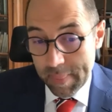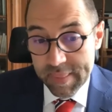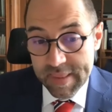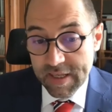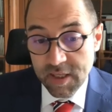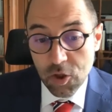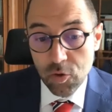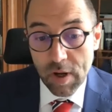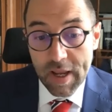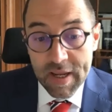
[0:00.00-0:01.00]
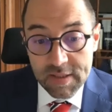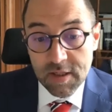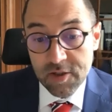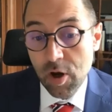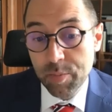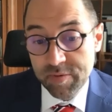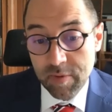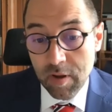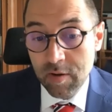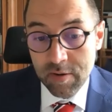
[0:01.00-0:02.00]
The EU is the top
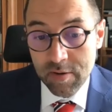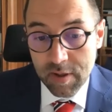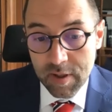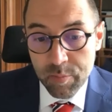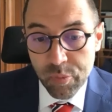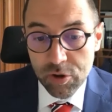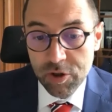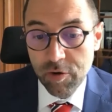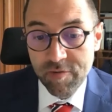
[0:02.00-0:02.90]
importer